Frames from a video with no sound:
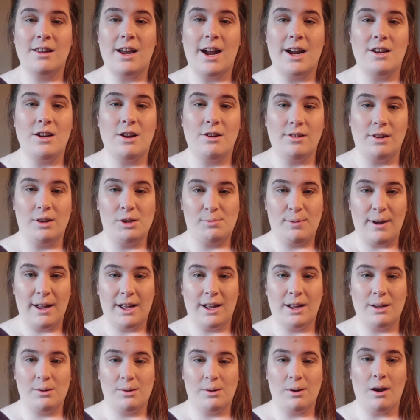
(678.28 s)
I know these
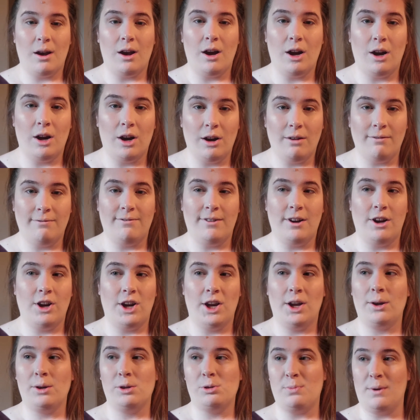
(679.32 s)
palettes are
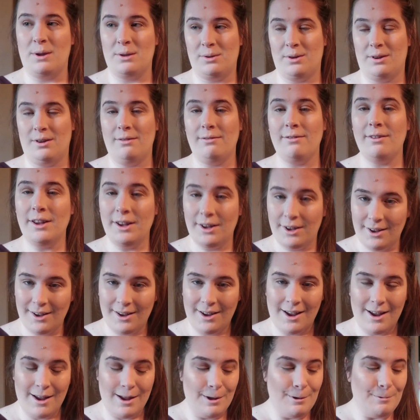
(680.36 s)
very expensive.
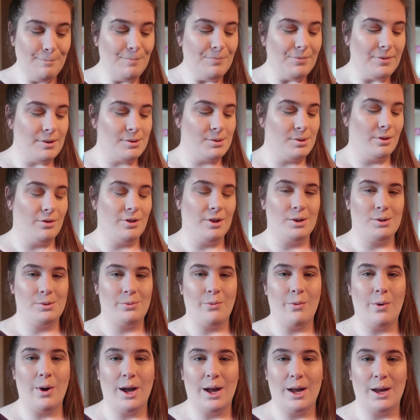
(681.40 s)
So this
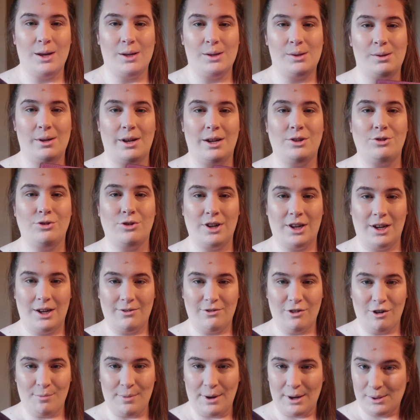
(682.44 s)
was a treat
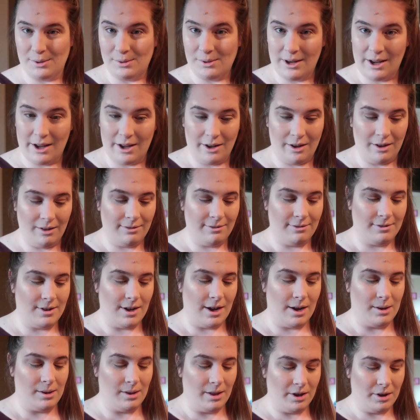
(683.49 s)
for myself,
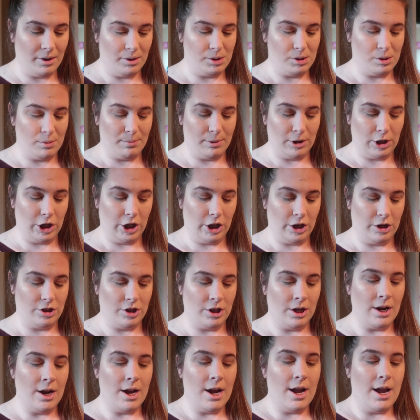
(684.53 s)
a little
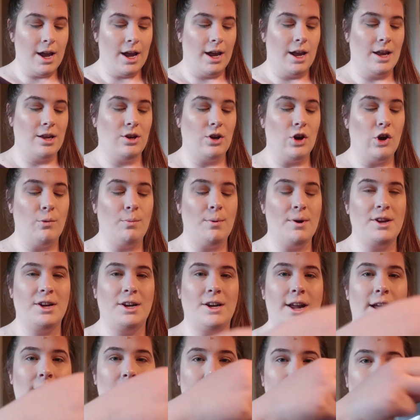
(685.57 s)
splurge. And you open it
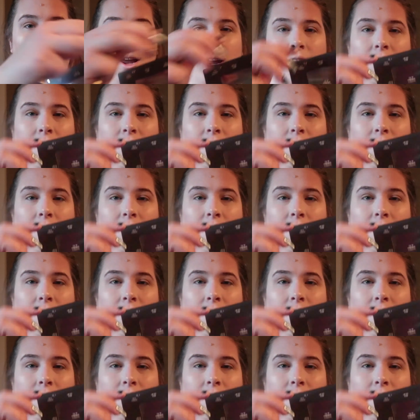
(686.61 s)
up